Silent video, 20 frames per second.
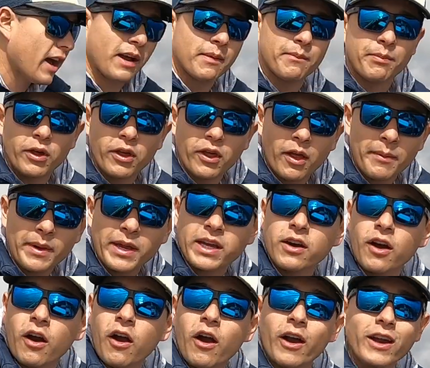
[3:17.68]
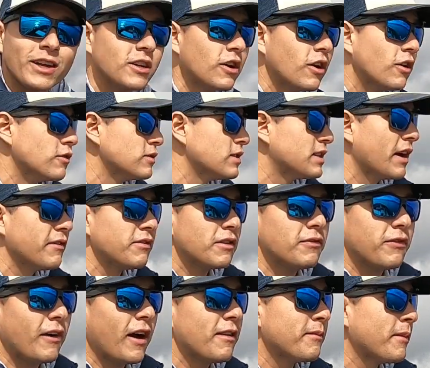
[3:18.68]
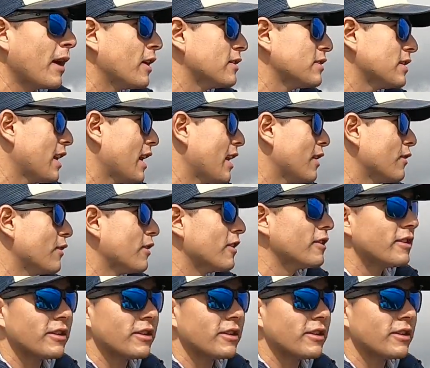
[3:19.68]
I can put it on my car. I can go 75 miles an hour,